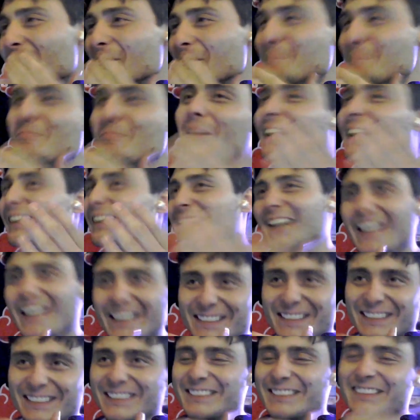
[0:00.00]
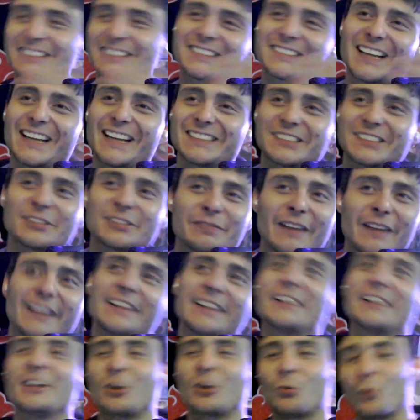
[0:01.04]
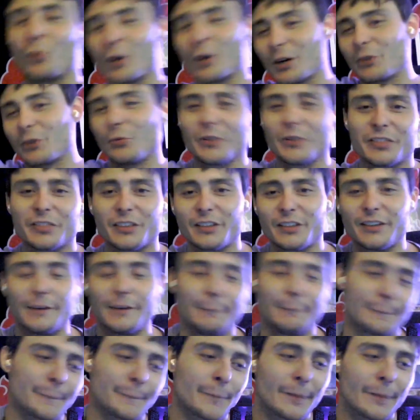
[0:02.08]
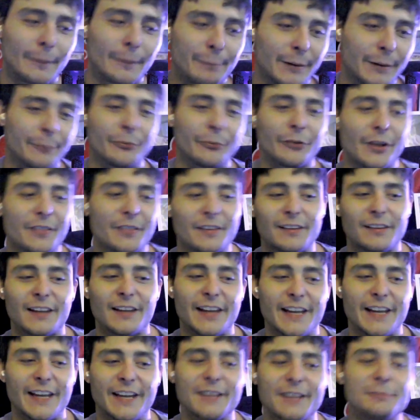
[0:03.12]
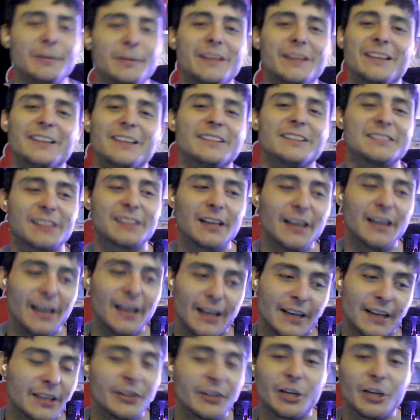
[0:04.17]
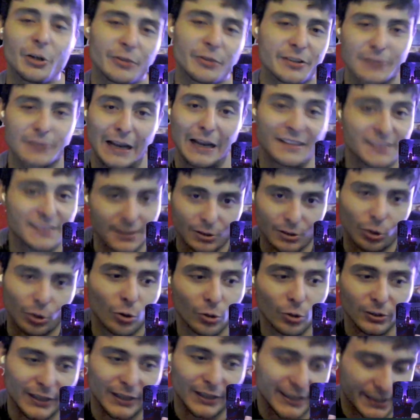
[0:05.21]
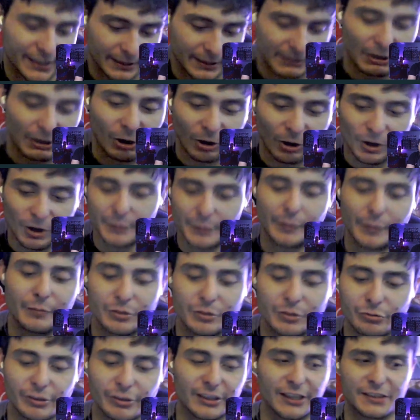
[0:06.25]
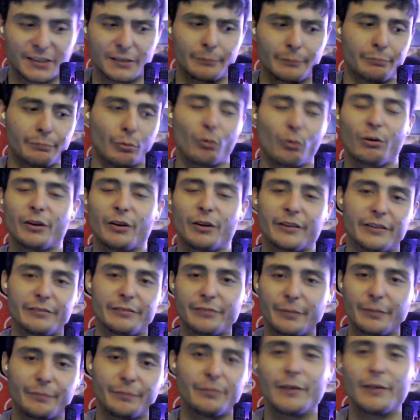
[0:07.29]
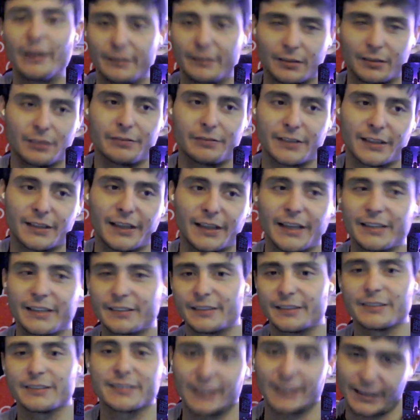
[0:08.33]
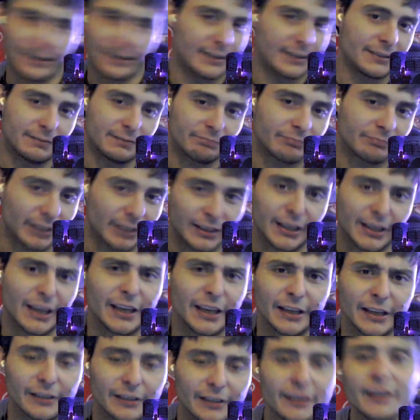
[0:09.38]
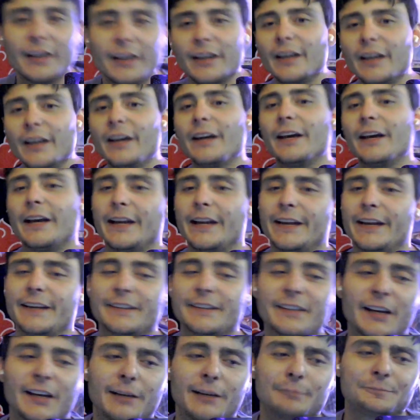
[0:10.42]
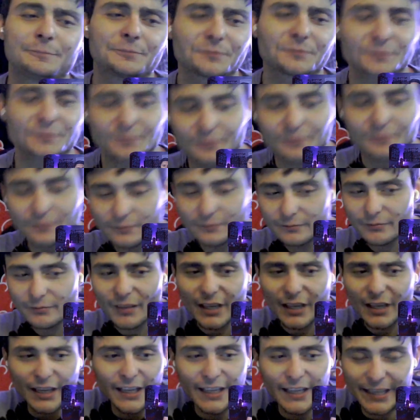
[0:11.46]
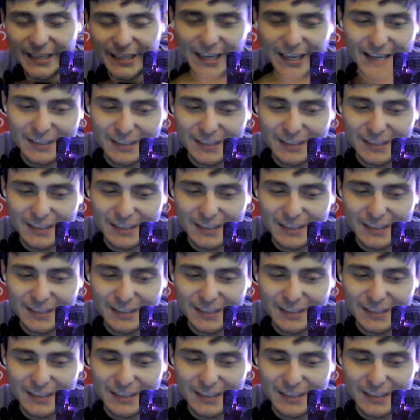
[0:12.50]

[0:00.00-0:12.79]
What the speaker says: but Atlantis decides they're finally going to work with the people on the land because, you know, that's the whole like argument between like the board of Atlantis and the king. And he has a